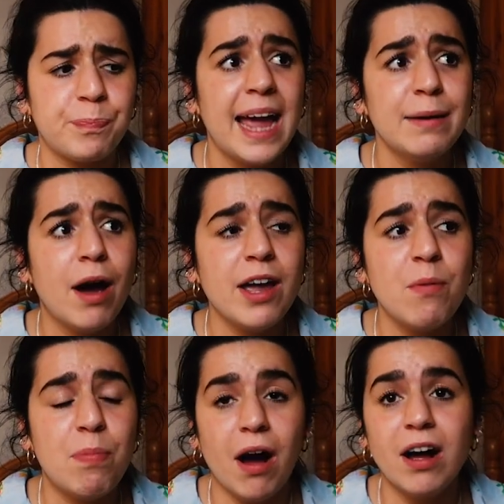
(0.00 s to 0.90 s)
In my
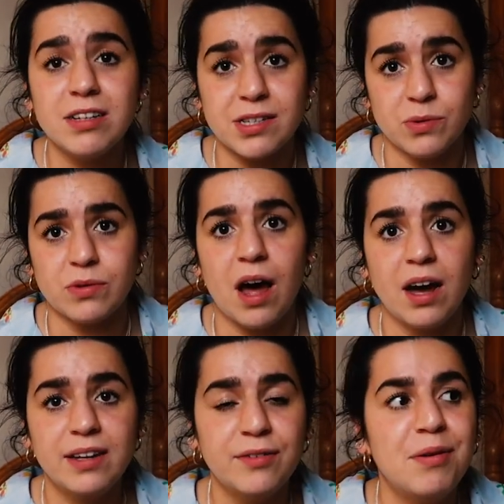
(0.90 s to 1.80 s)
own personal
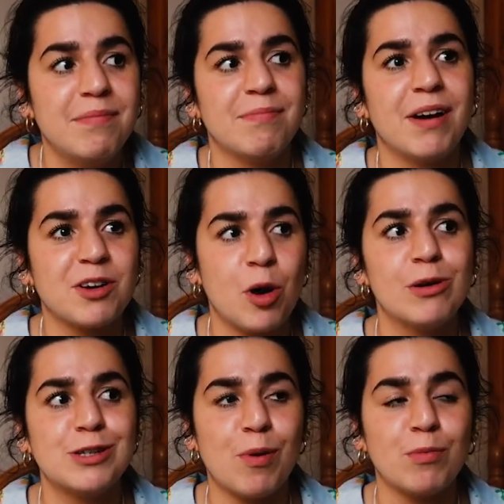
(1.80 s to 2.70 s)
life, my
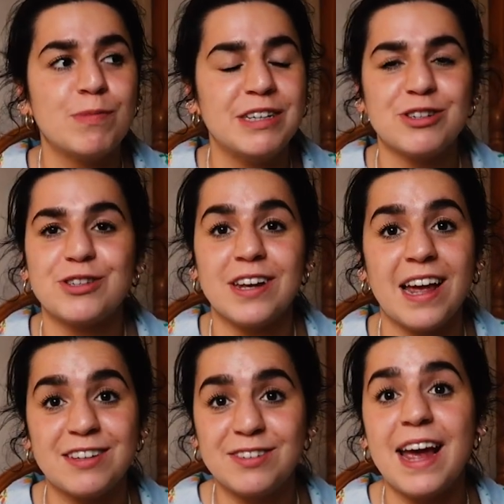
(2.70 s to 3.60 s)
goal is probably just to
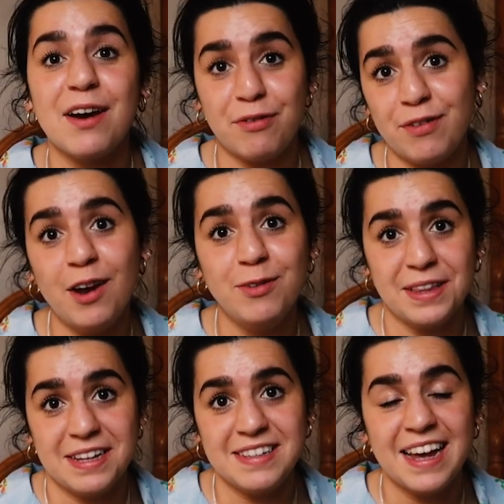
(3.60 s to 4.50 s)
like stay afloat
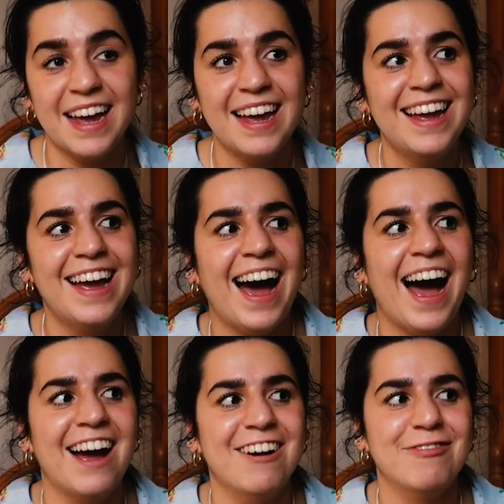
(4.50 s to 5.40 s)
this year,
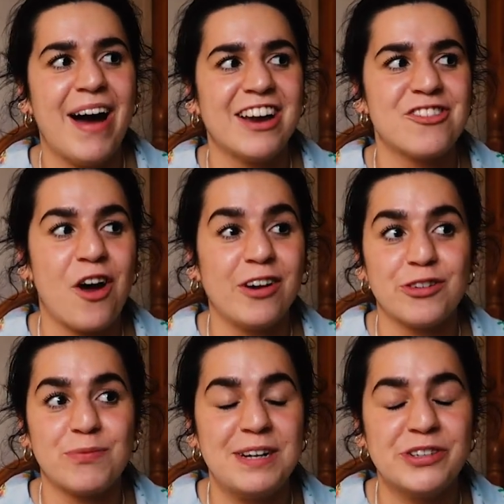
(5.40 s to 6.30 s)
and try
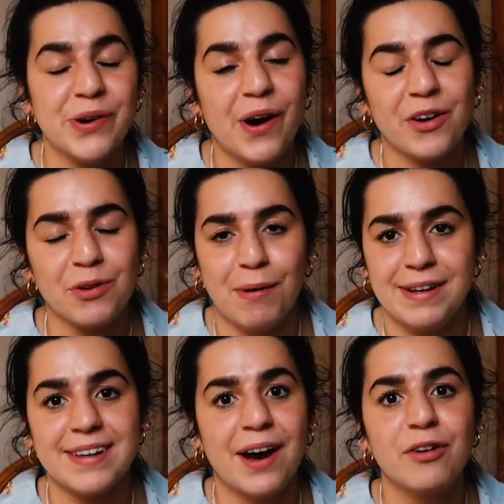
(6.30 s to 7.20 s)
not to be too hard on
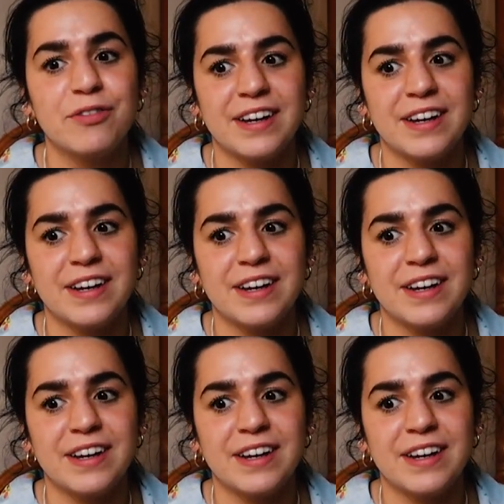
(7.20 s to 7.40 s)
myself.